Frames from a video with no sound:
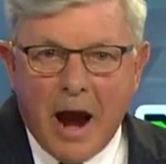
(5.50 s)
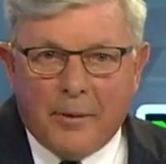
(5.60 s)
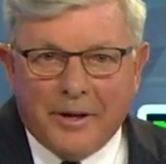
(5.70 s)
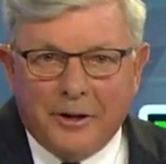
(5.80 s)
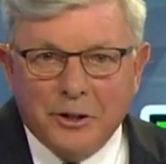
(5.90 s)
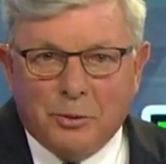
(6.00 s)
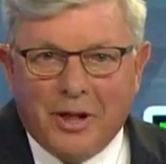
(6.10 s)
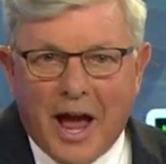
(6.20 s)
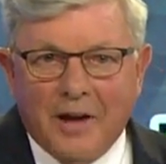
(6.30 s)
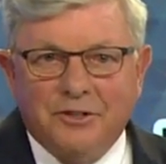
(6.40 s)
Mariners
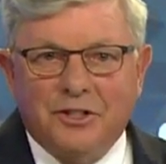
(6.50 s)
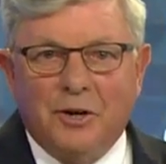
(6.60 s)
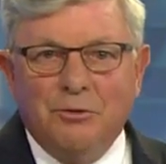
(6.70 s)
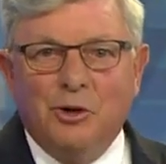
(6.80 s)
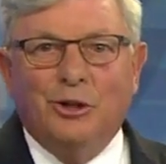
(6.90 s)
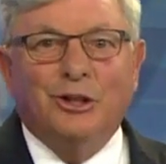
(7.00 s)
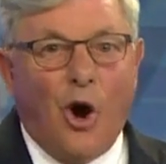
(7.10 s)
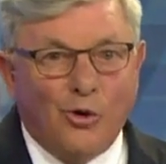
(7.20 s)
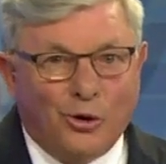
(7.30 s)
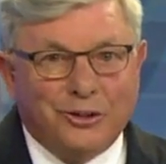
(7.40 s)
will have some new
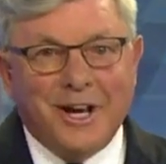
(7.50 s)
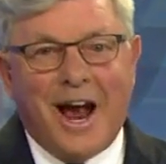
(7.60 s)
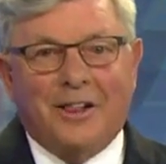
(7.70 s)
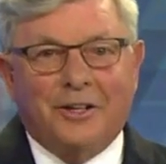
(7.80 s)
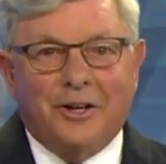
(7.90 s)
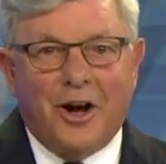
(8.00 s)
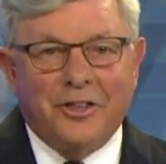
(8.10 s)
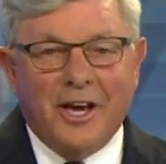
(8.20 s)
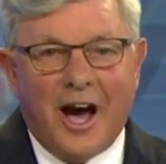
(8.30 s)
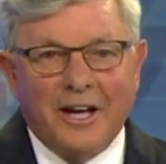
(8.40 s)
local talent on
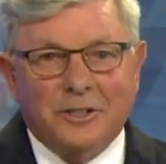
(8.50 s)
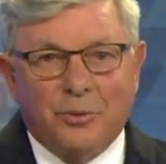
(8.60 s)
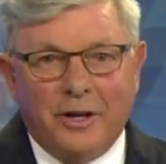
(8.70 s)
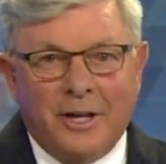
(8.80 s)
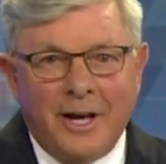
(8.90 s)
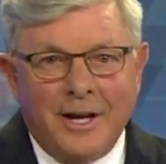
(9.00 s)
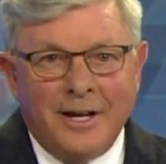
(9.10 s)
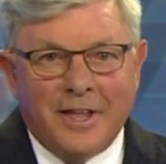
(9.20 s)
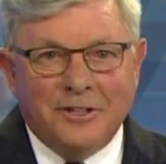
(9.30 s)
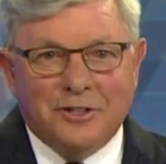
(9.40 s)
the ice when
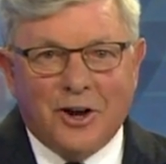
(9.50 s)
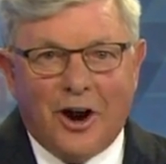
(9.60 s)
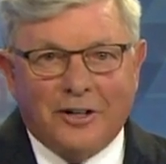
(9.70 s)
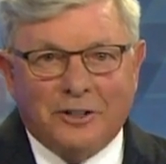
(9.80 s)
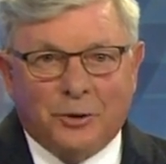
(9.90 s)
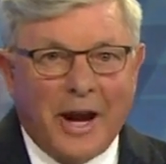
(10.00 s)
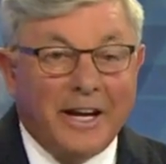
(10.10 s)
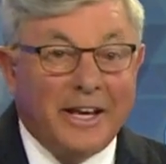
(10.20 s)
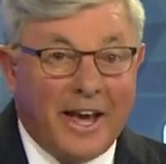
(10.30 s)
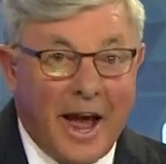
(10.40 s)
they start
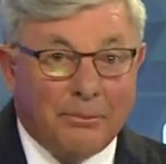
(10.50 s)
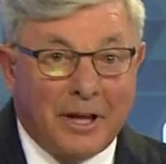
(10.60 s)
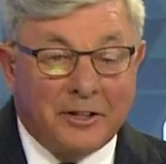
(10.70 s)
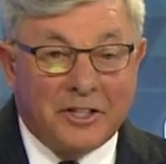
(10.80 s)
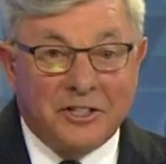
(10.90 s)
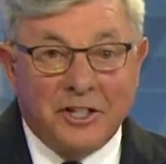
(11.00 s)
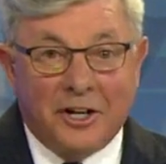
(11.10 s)
training camp later this